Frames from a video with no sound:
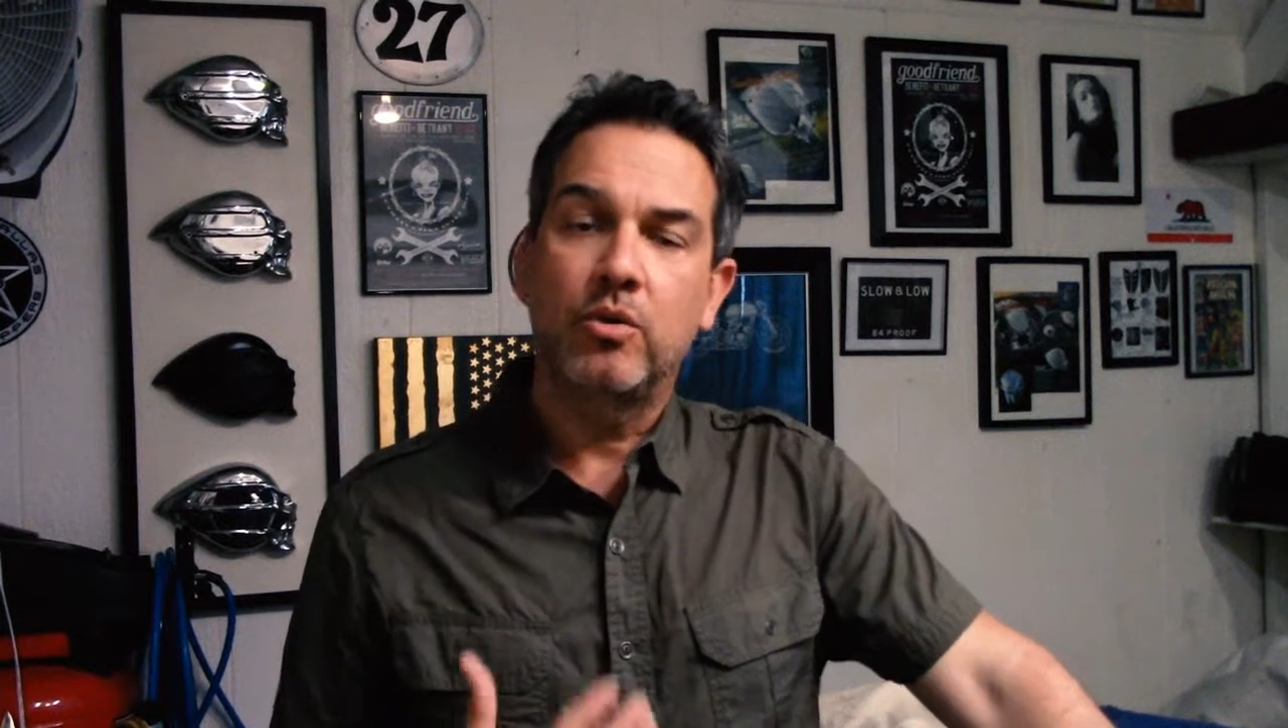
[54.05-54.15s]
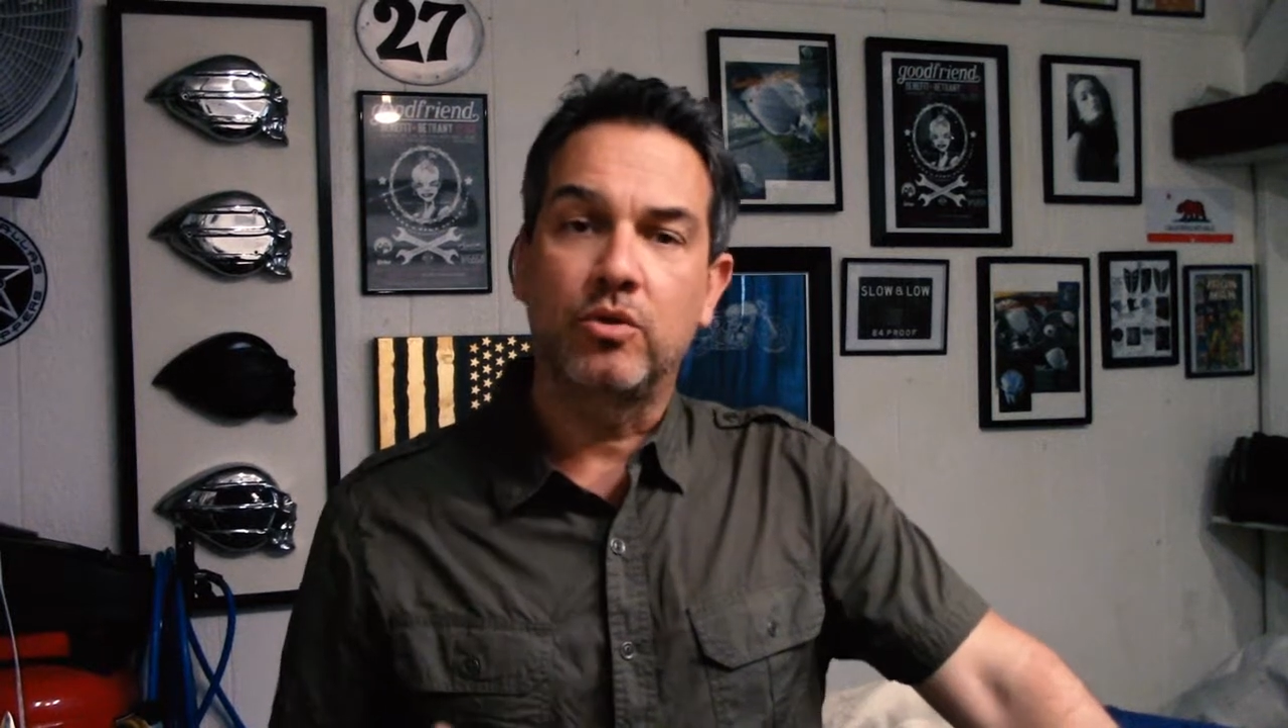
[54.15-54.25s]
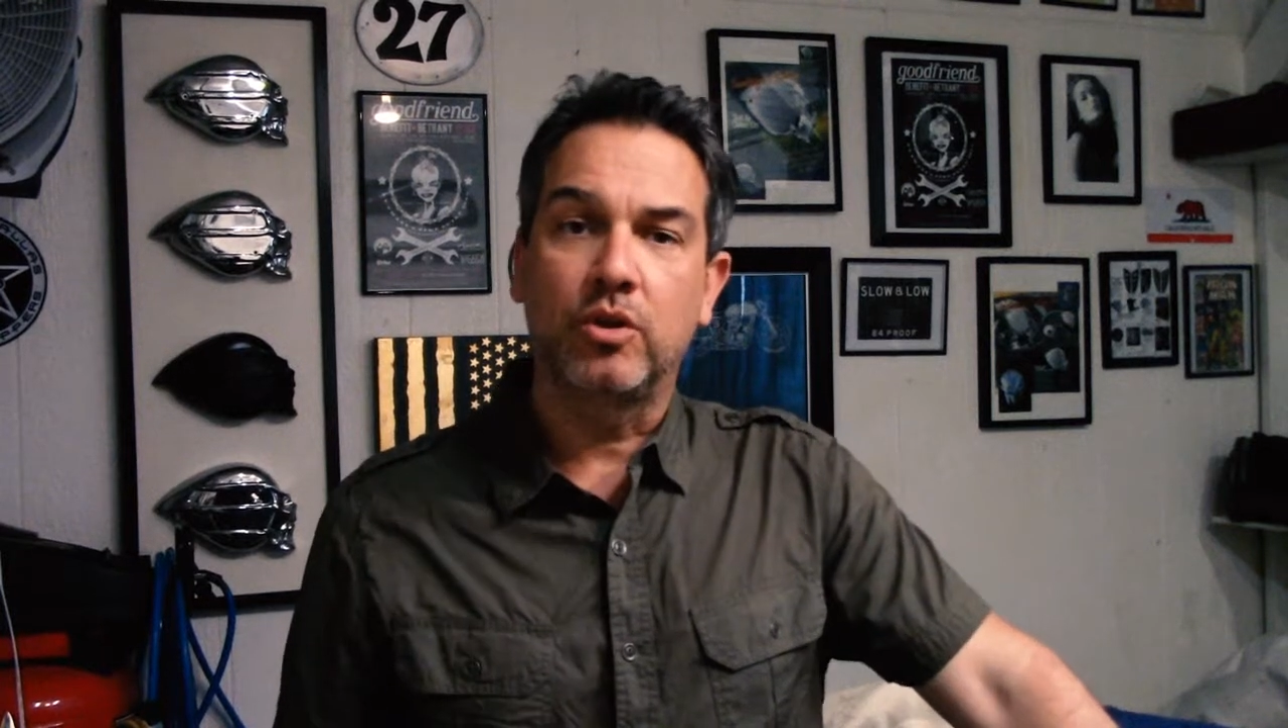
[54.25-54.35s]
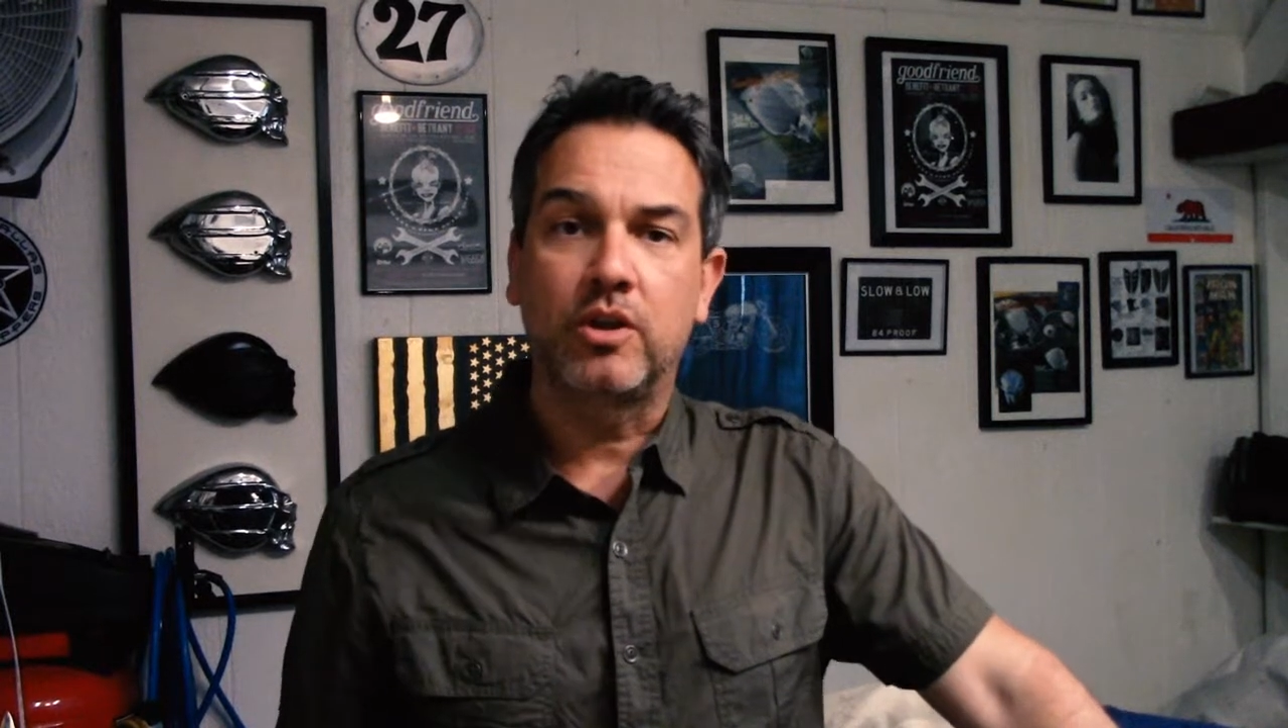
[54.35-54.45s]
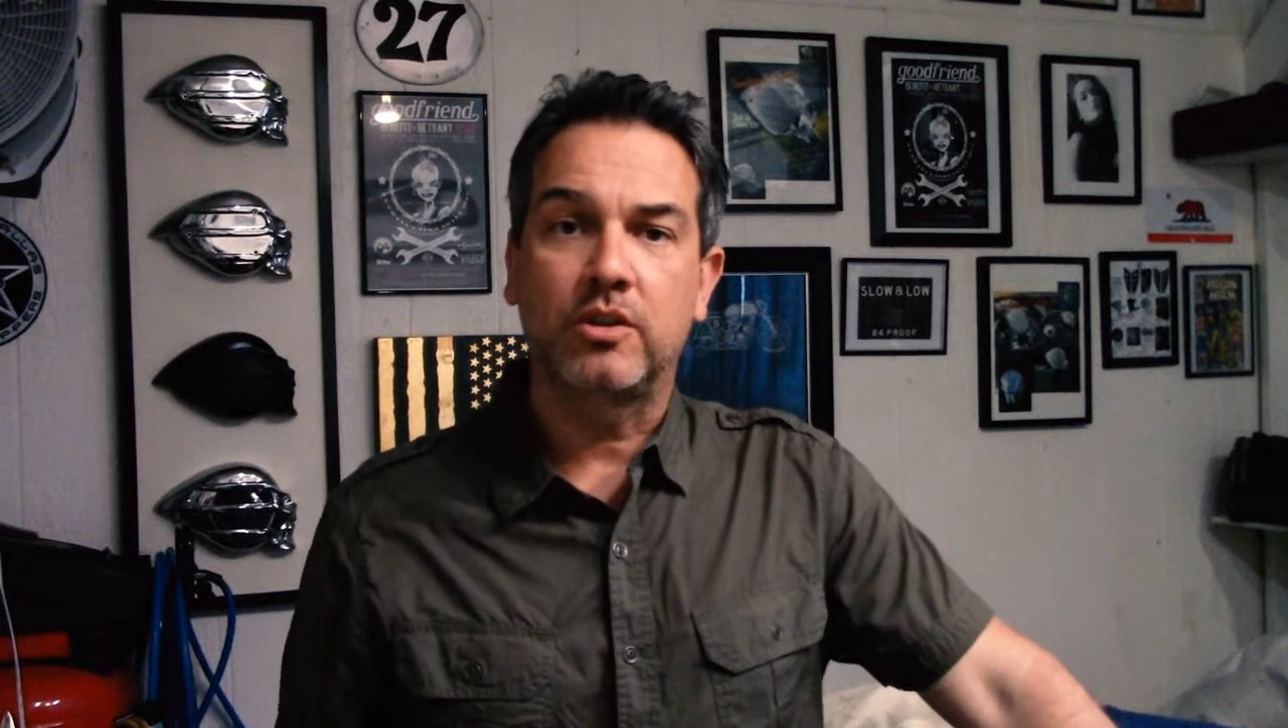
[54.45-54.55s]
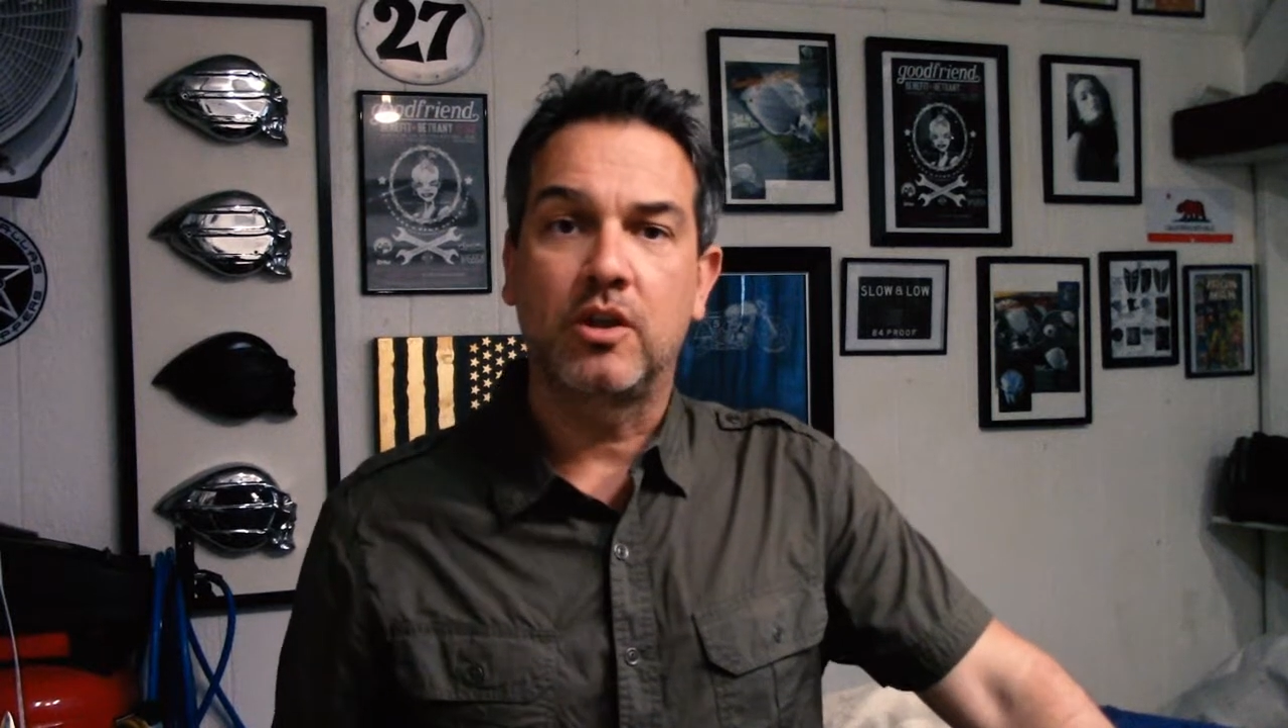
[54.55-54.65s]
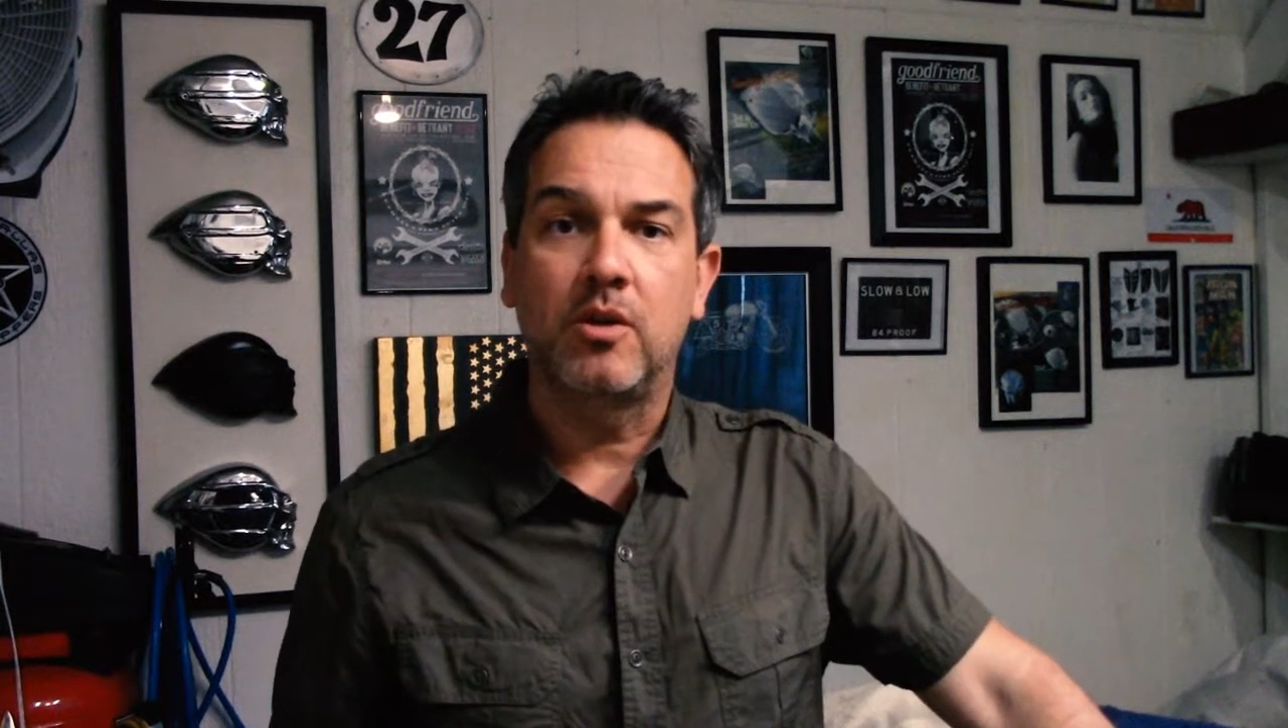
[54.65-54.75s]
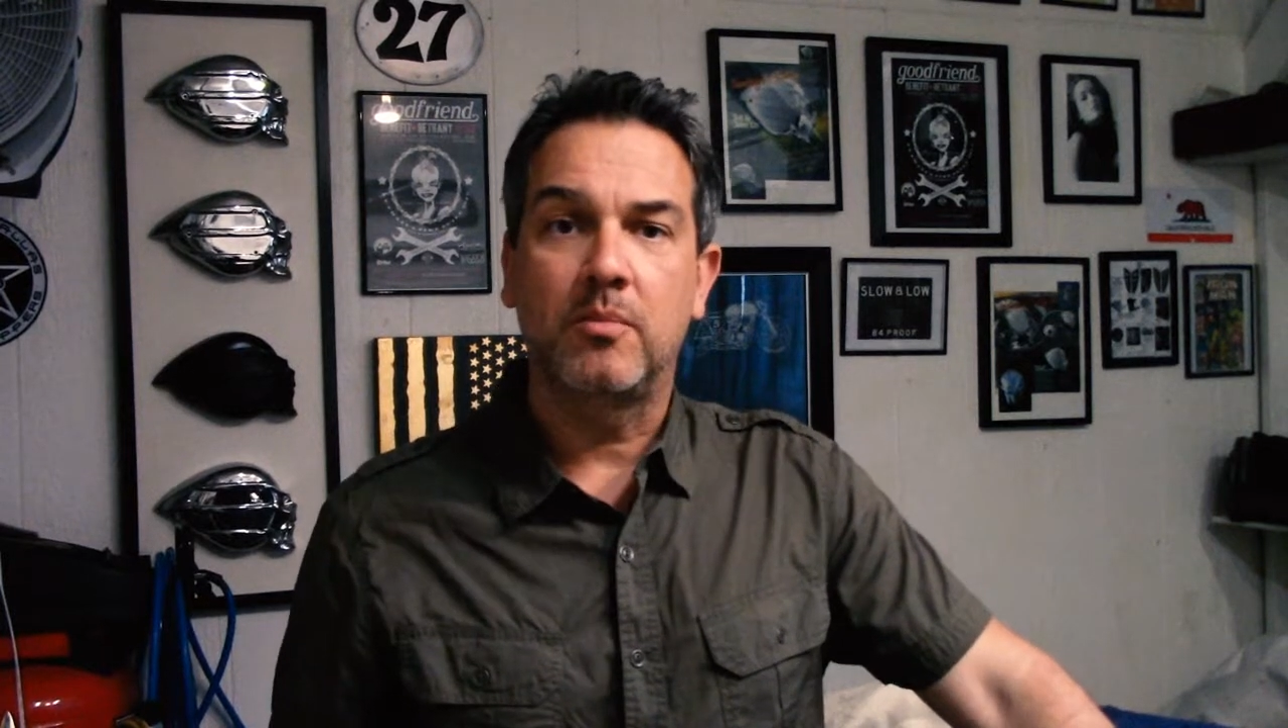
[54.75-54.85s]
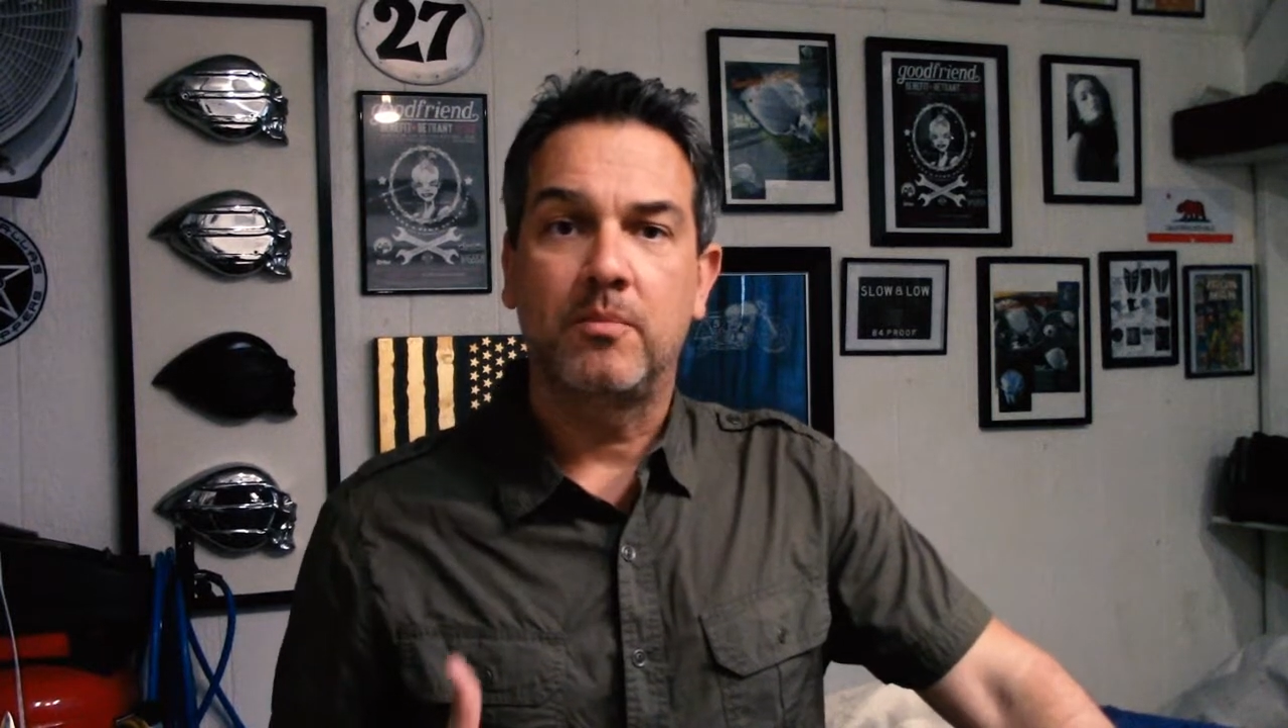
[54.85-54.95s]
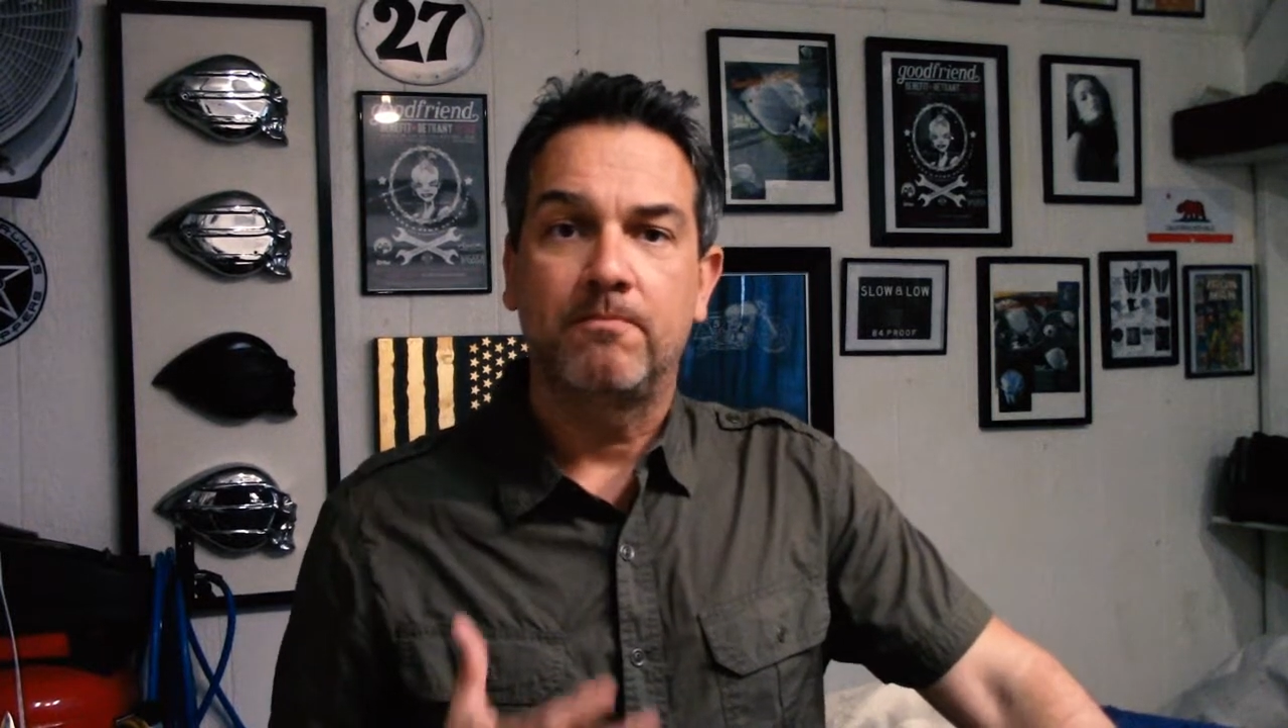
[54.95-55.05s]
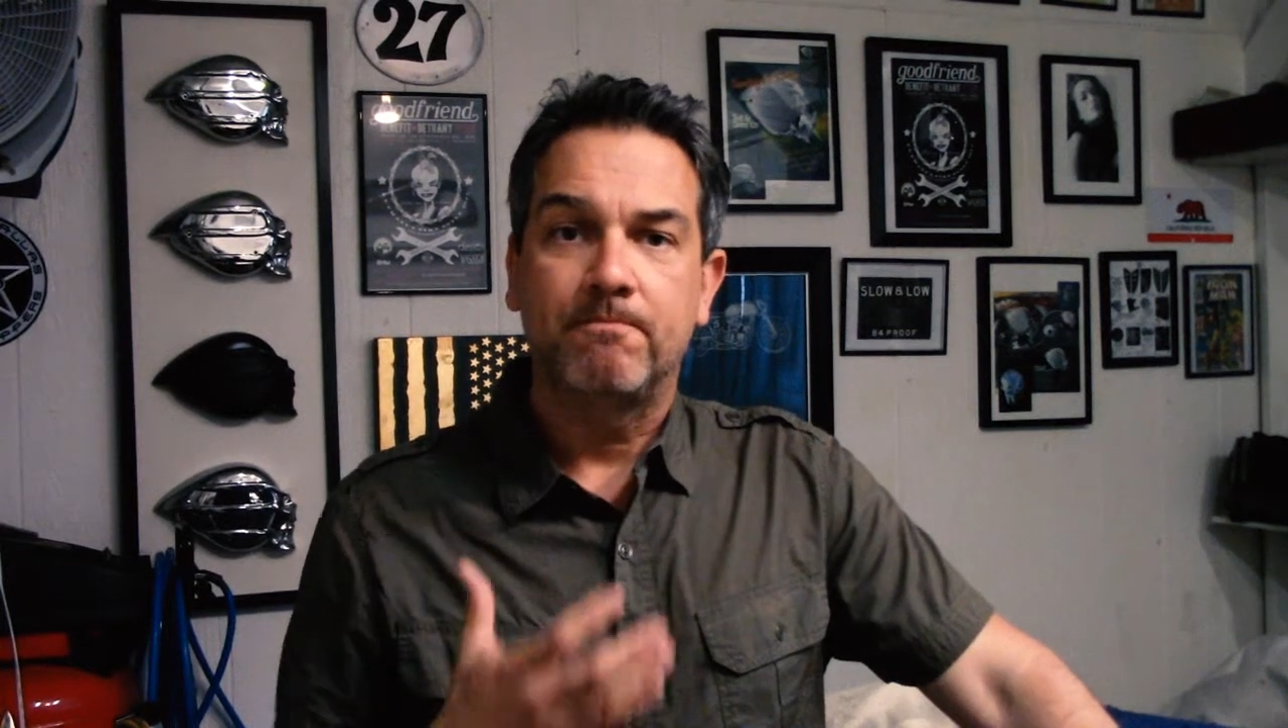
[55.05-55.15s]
look at them